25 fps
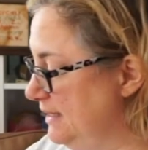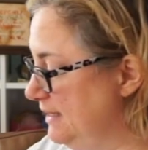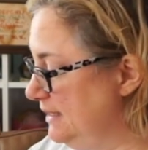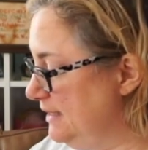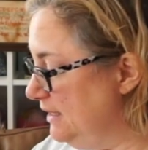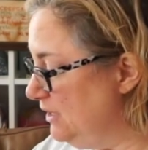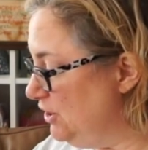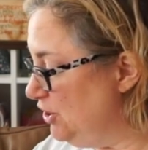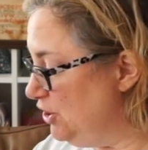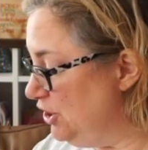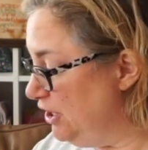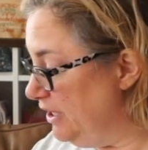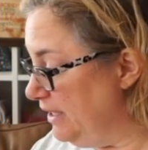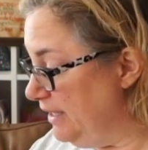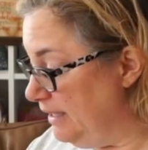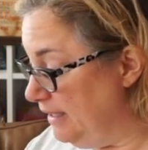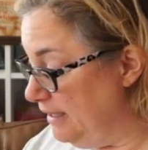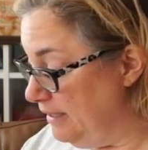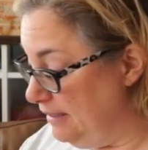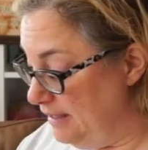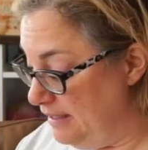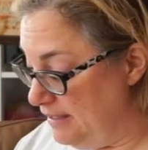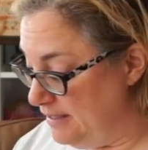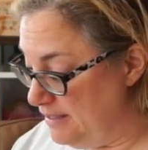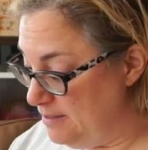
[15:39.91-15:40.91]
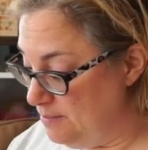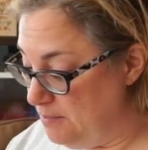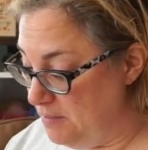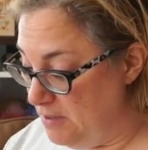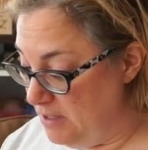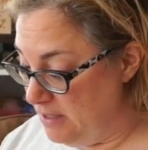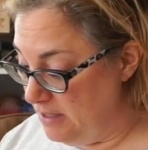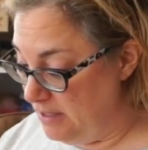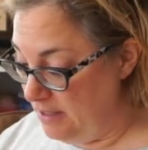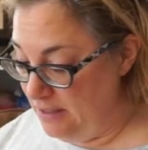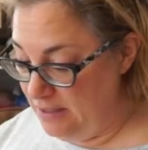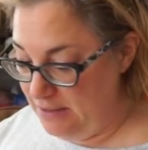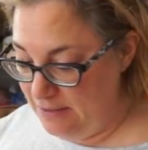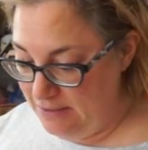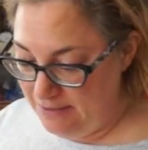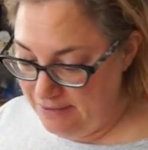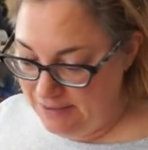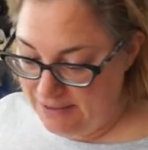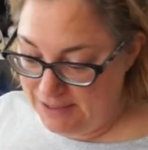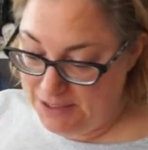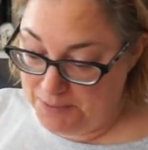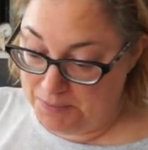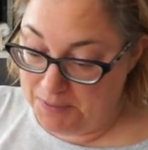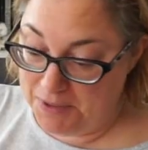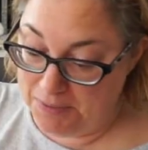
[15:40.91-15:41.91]
stitching. That's my
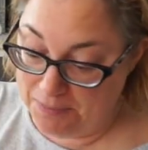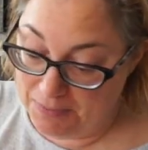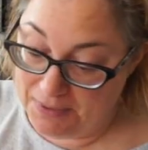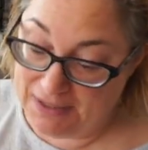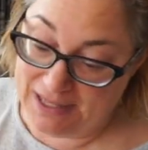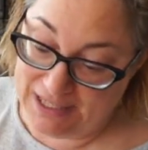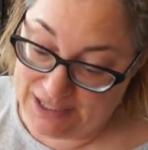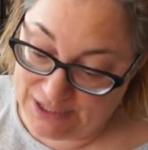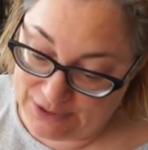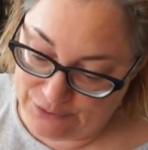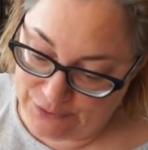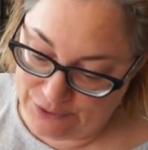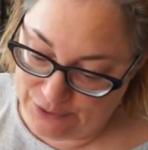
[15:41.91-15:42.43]
plans